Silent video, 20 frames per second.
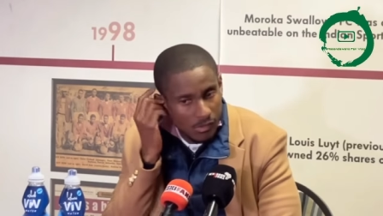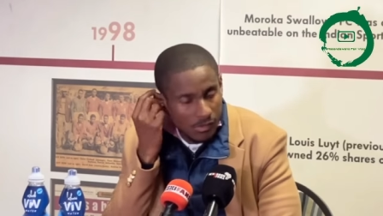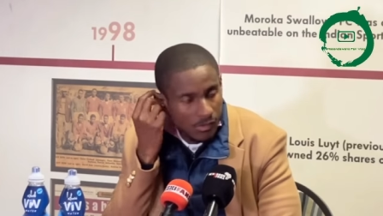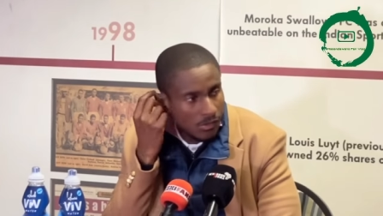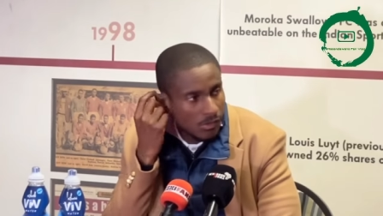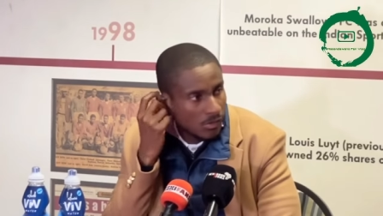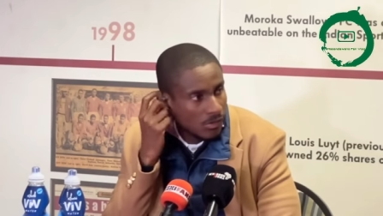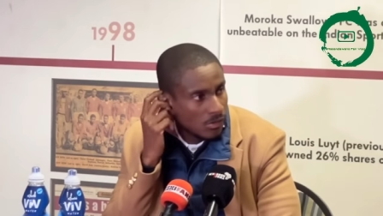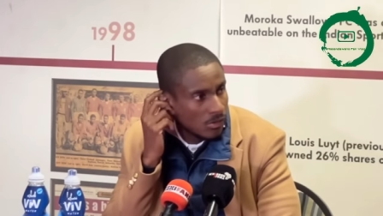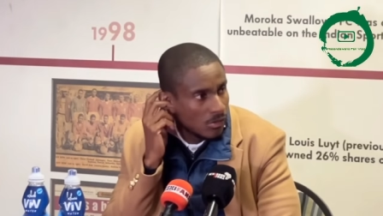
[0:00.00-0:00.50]

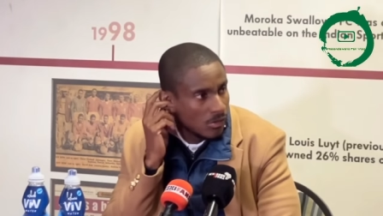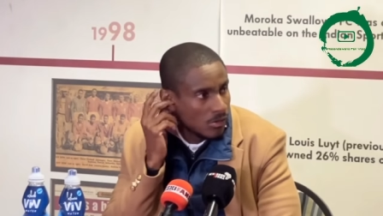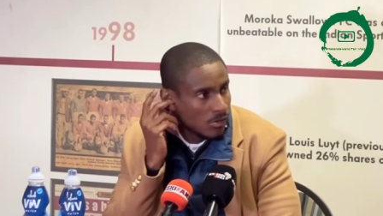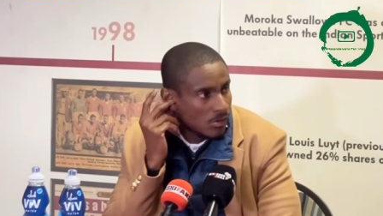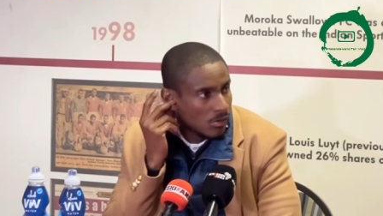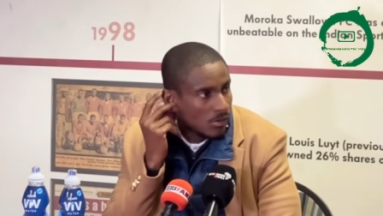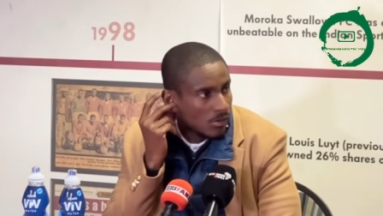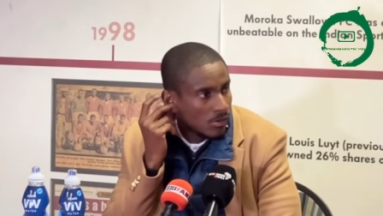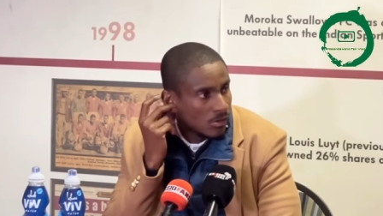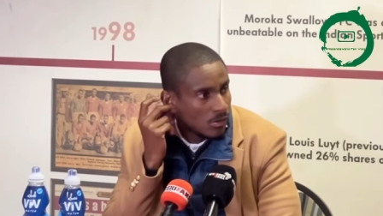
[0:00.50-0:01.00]
Is, is it not
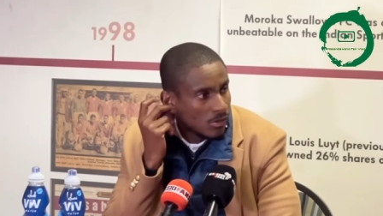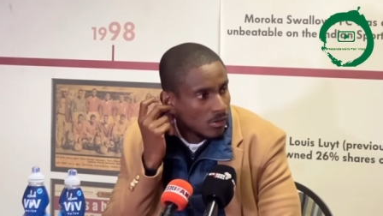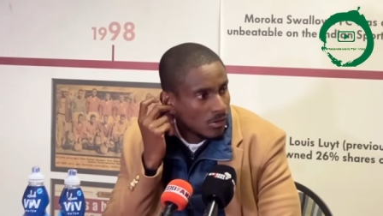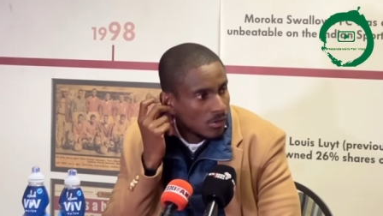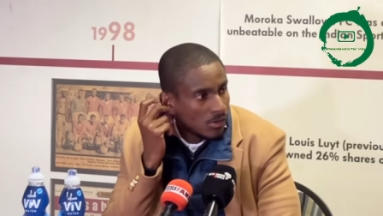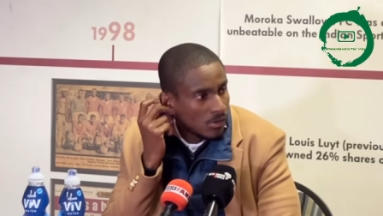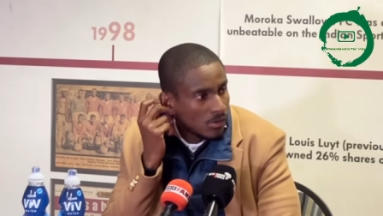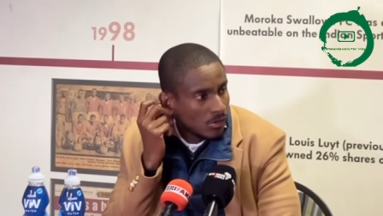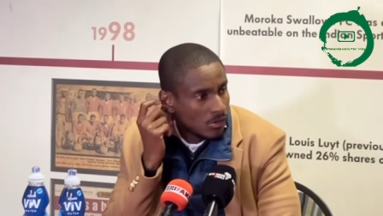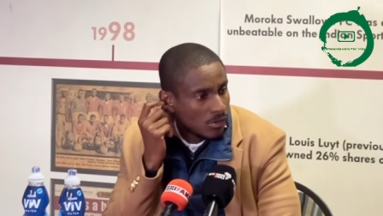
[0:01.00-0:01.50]
salt
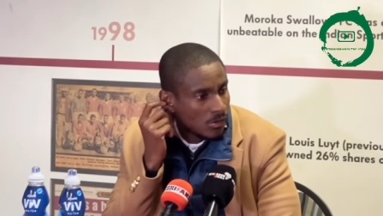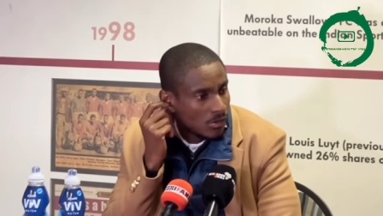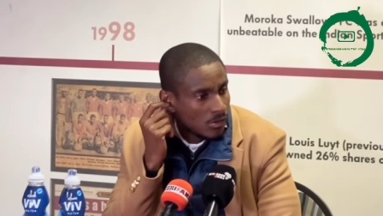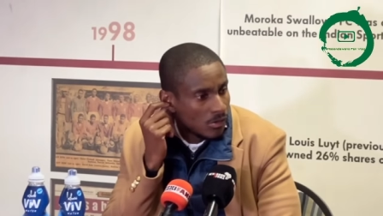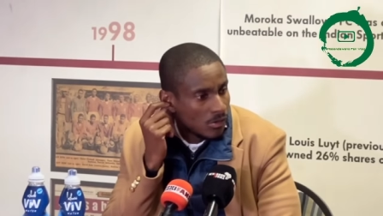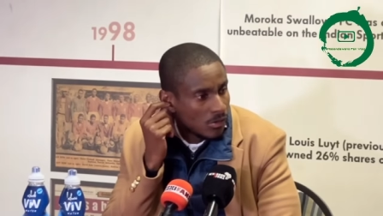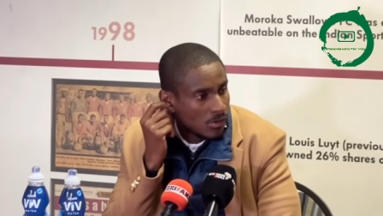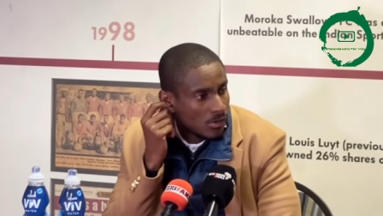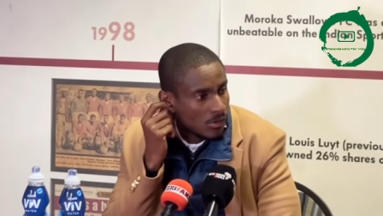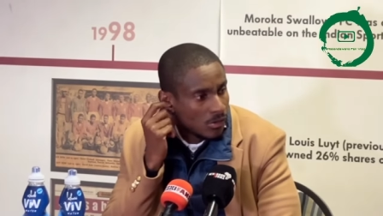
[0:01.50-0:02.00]
because of the
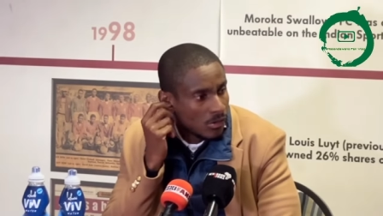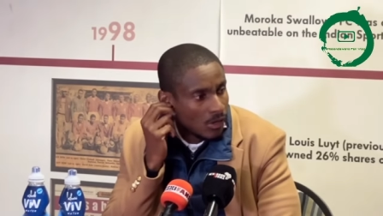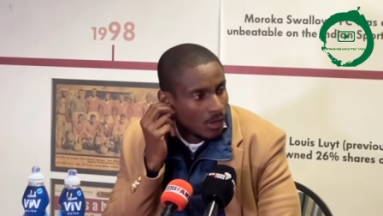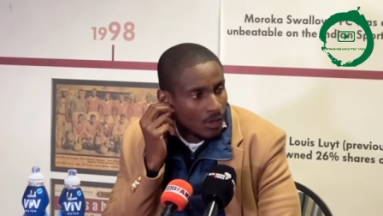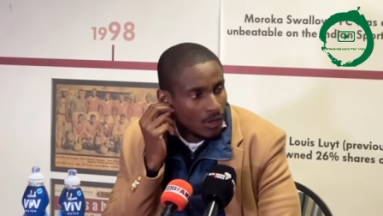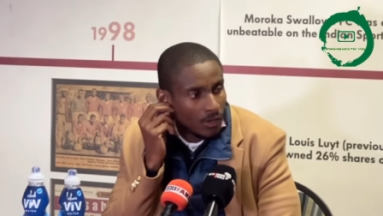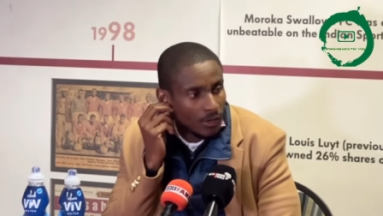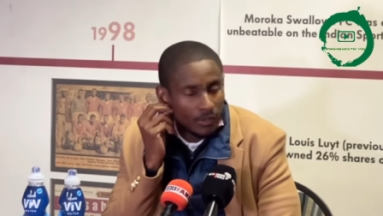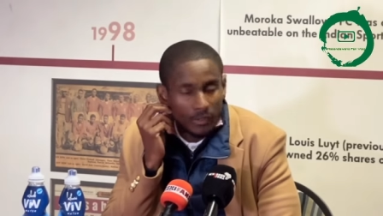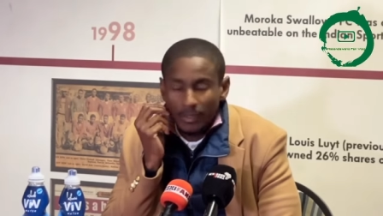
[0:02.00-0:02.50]

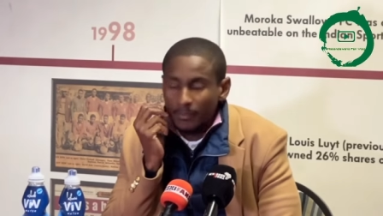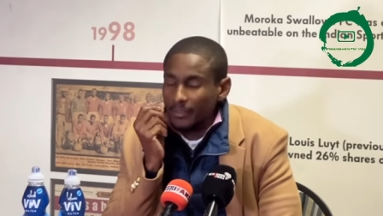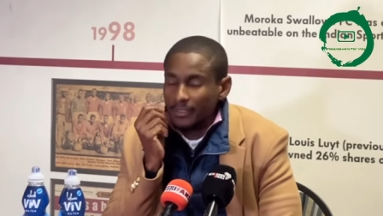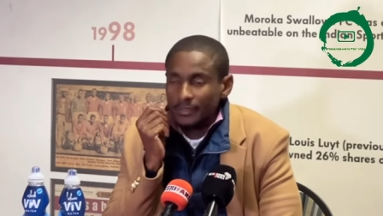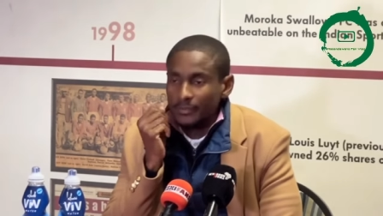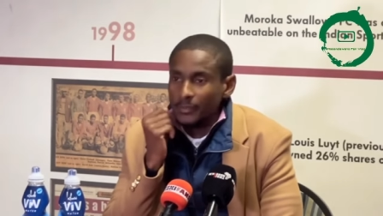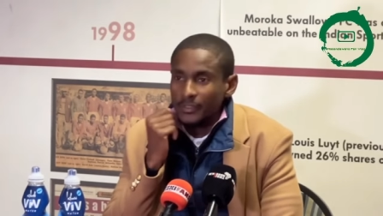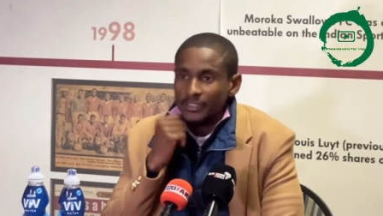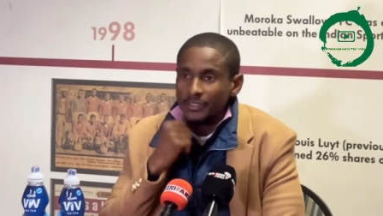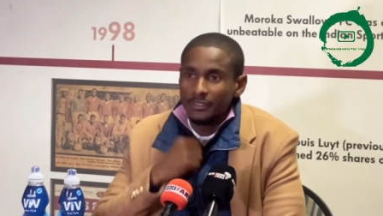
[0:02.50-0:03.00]
defeat? Yeah, but
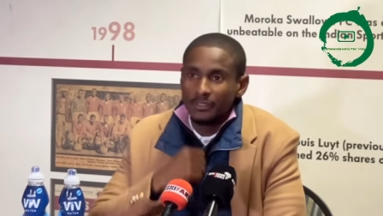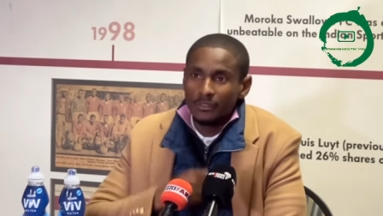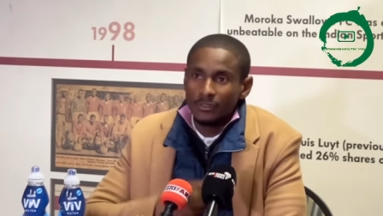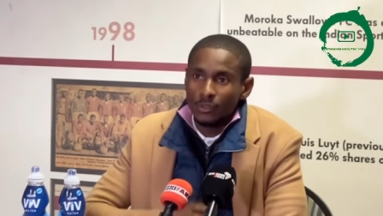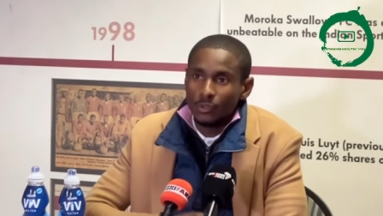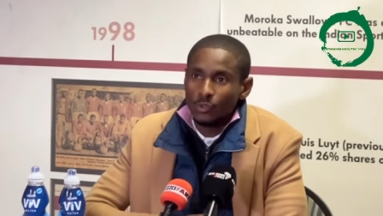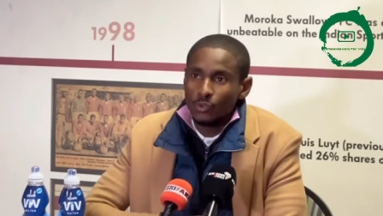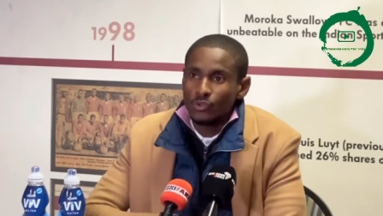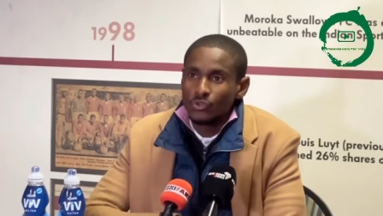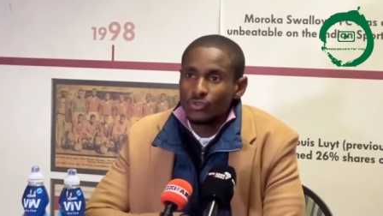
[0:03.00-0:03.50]
we didn't
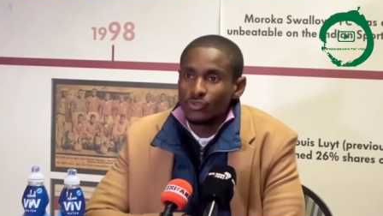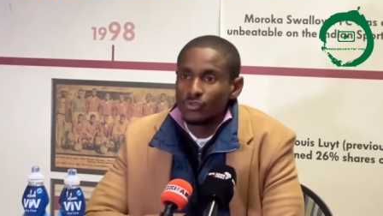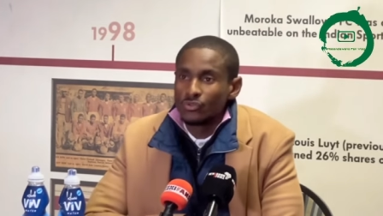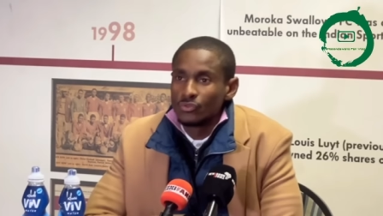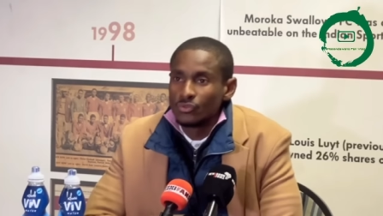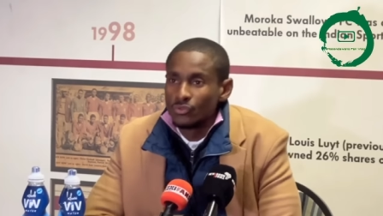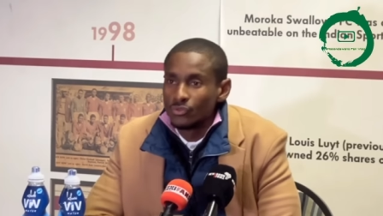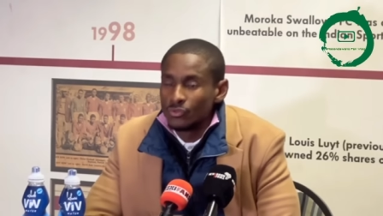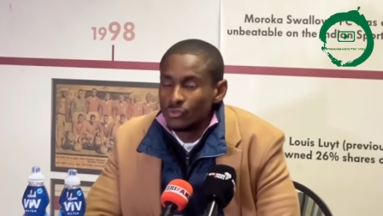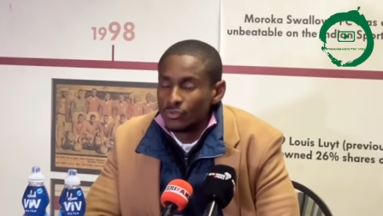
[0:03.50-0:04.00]
lose.
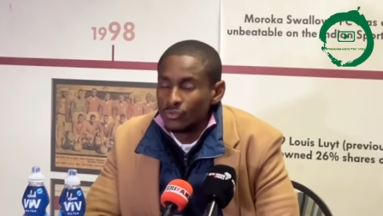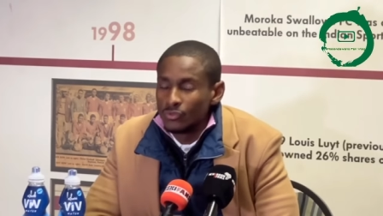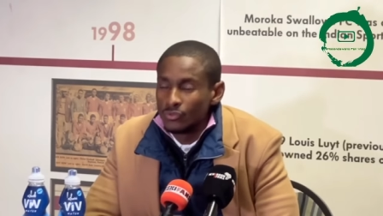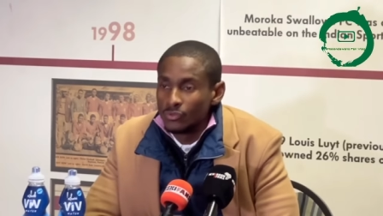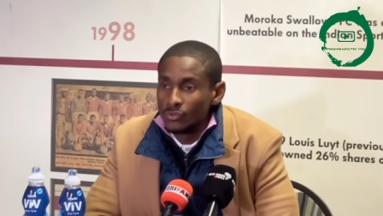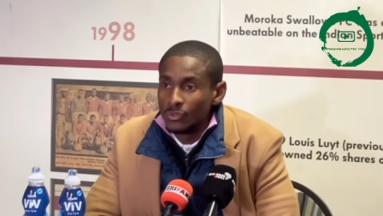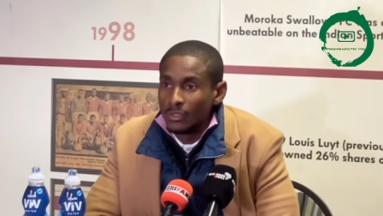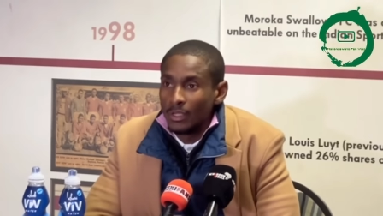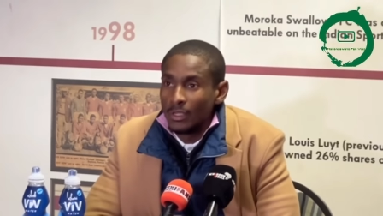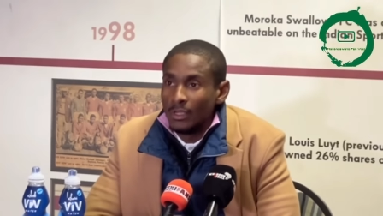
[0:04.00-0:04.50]
Yeah, uh,